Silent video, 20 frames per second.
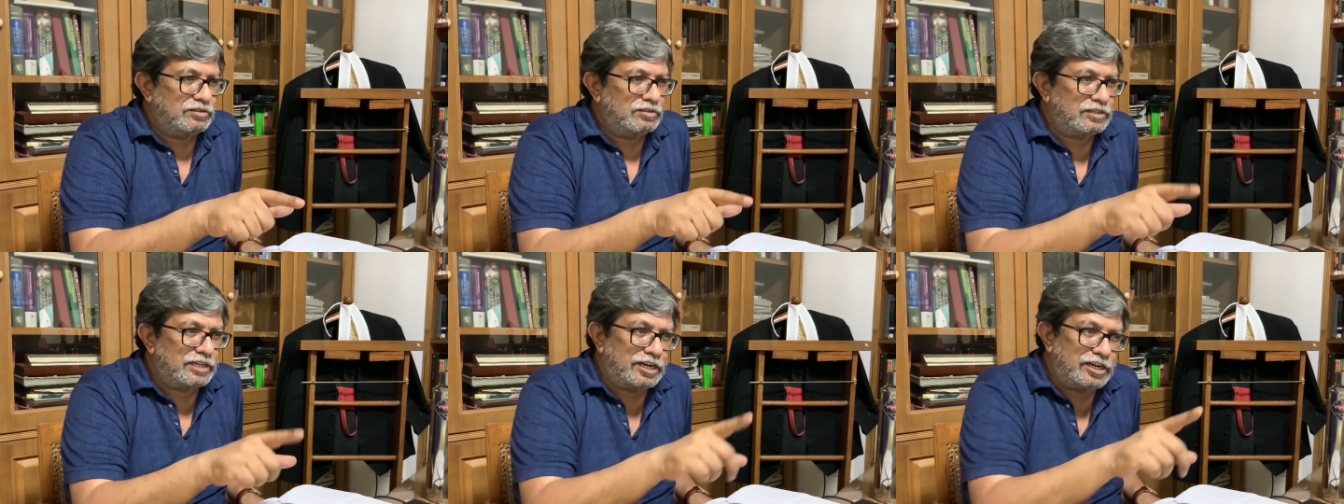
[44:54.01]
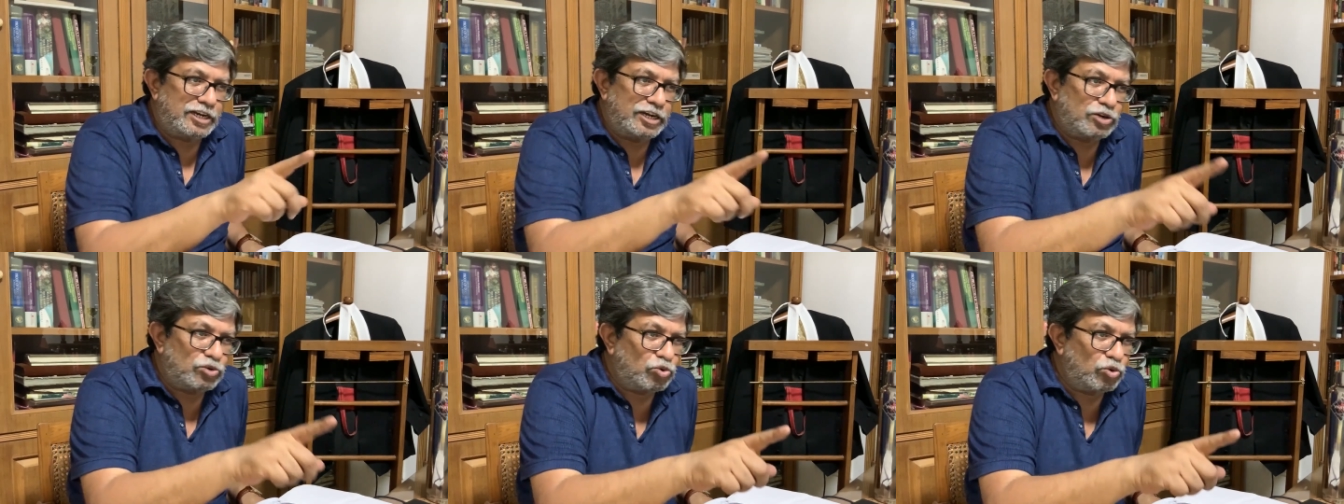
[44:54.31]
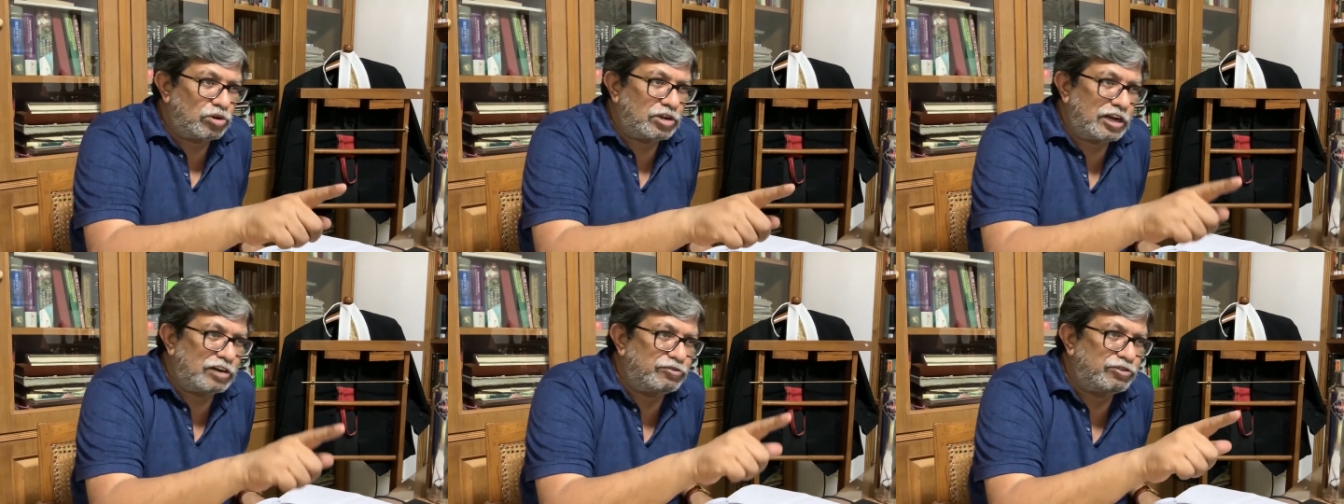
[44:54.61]
that it
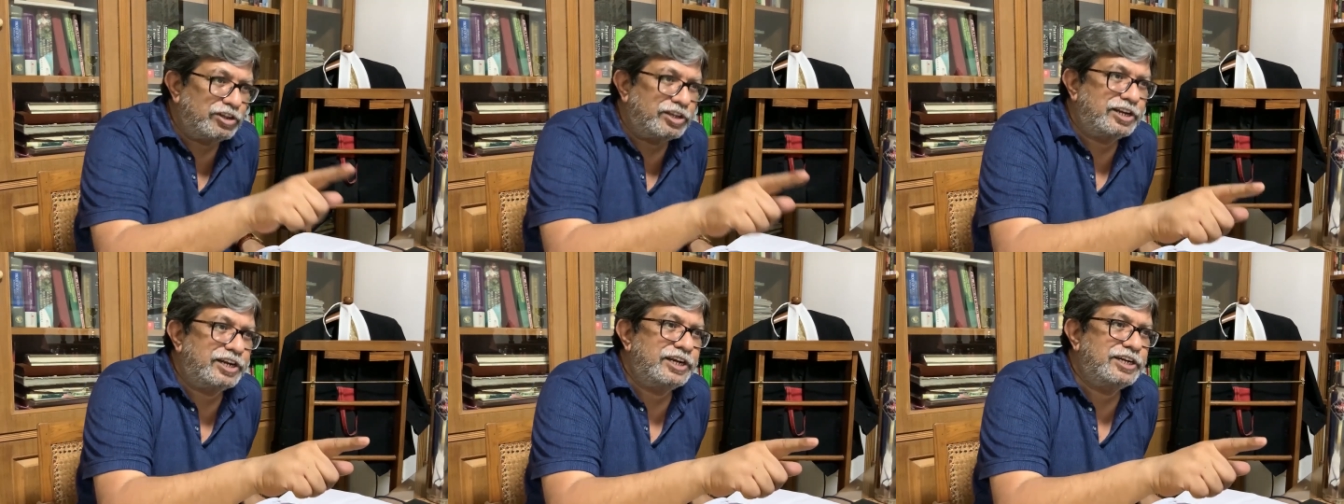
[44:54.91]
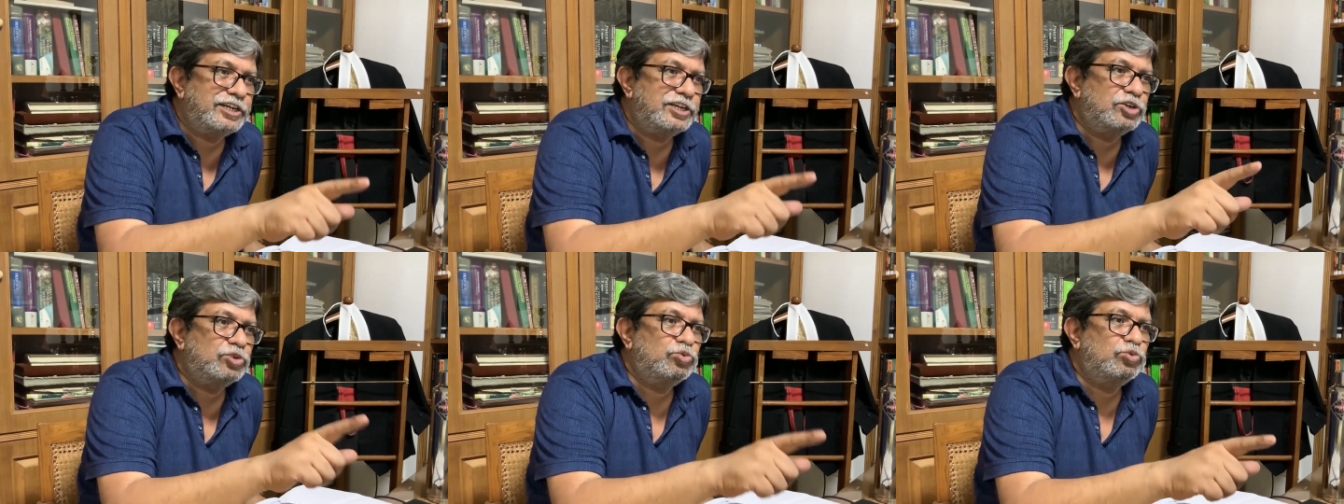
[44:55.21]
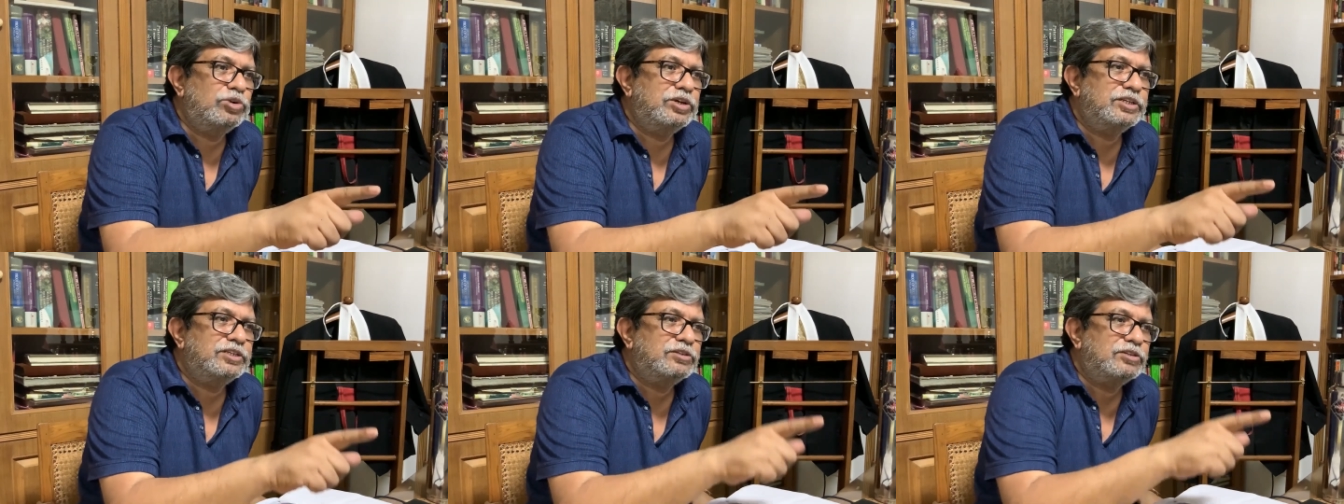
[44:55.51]
could configurate
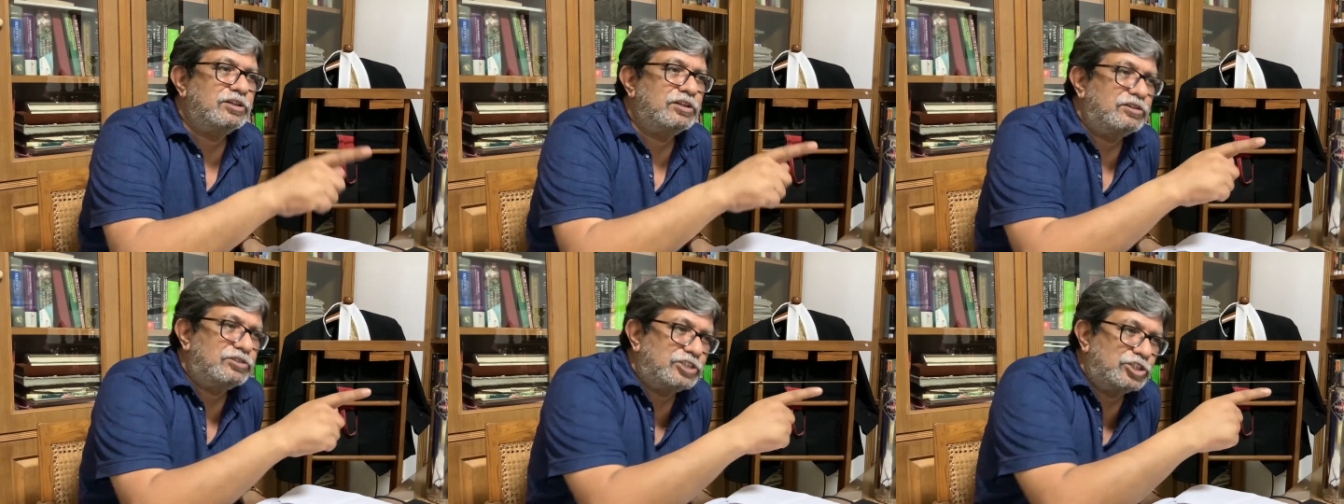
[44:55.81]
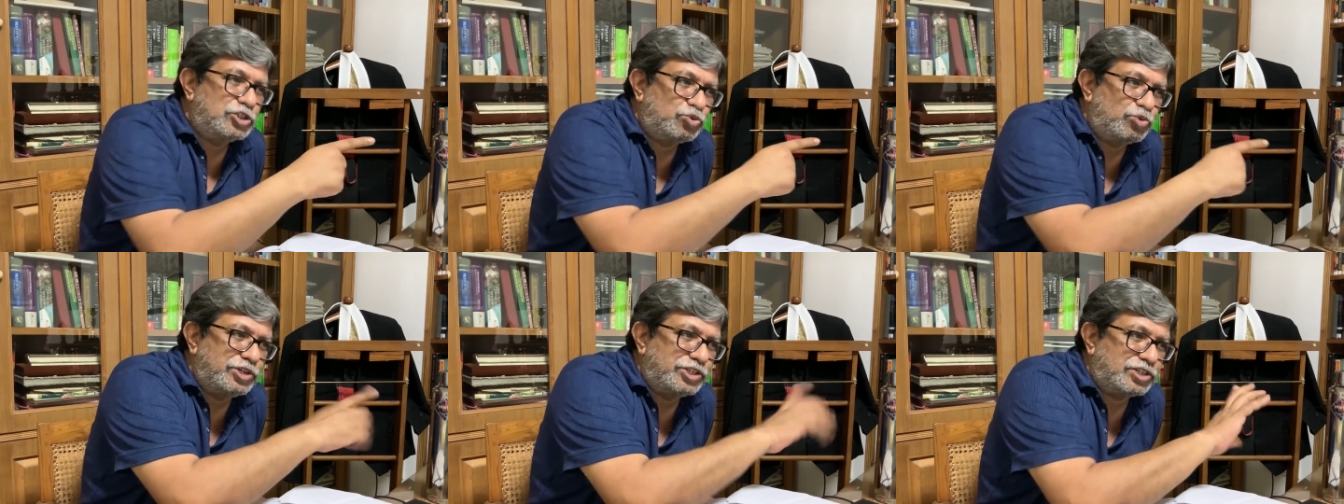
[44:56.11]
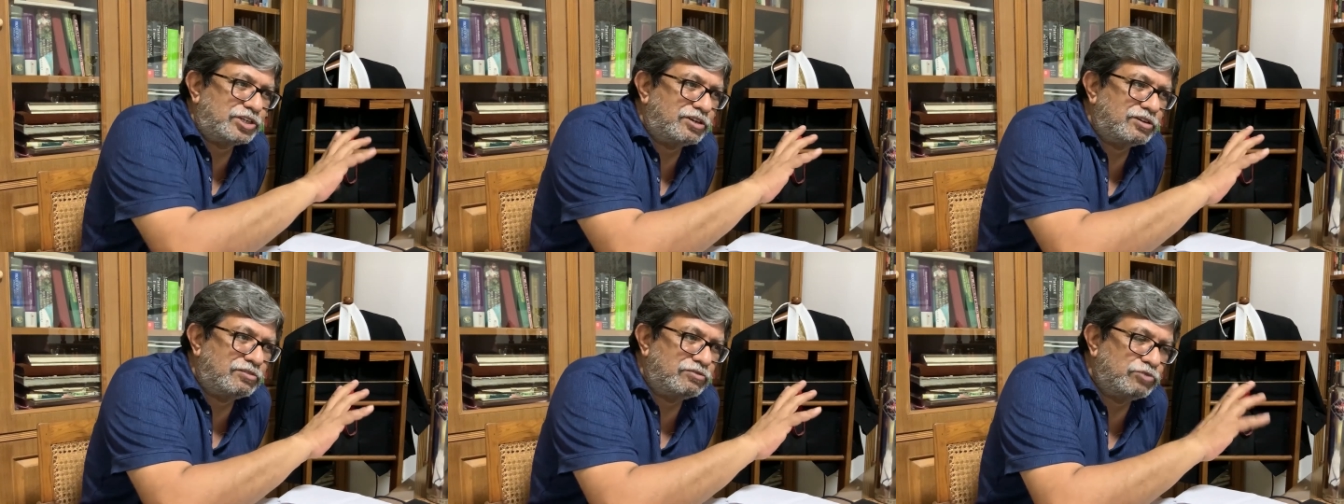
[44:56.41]
into a
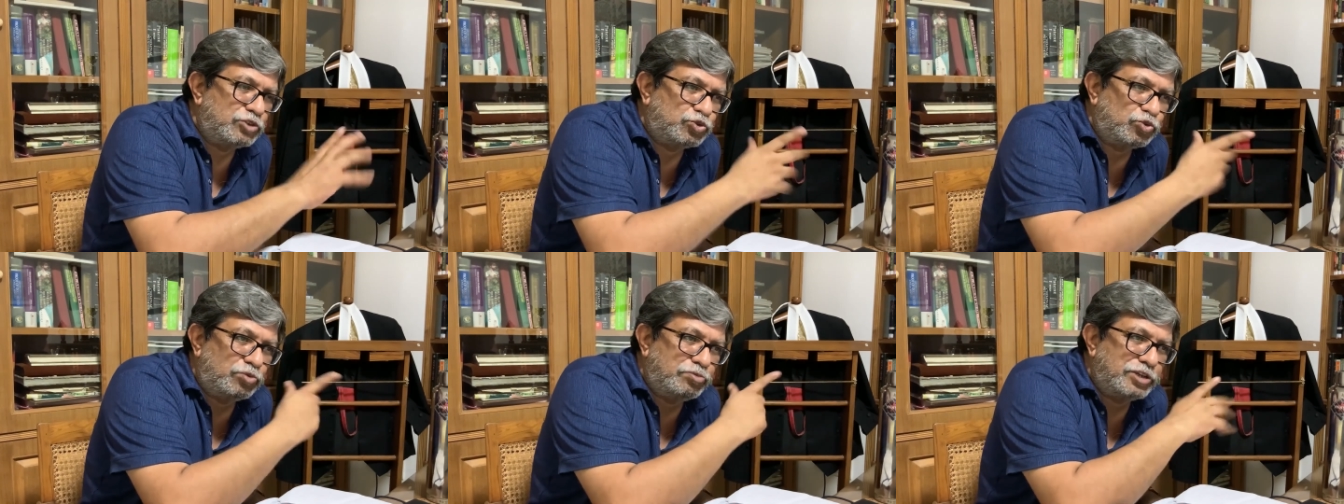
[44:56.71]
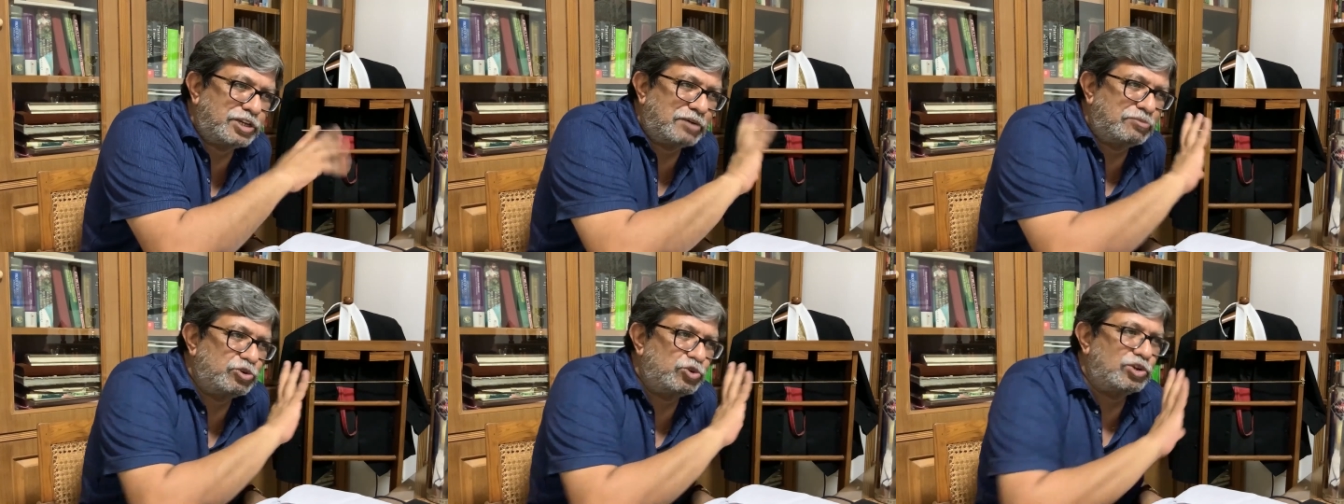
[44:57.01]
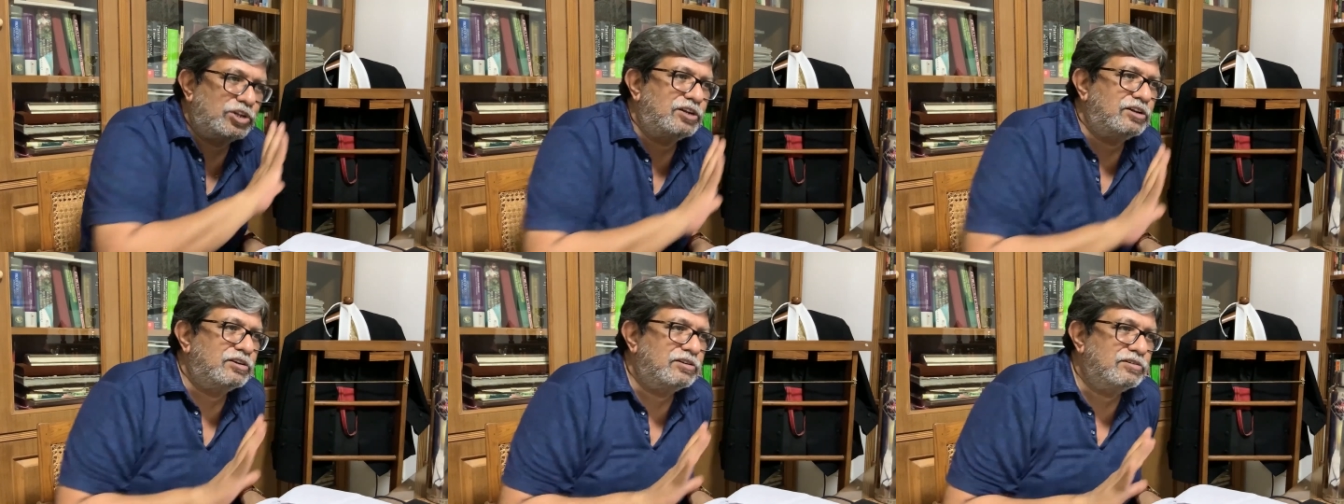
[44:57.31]
situation which would be communal.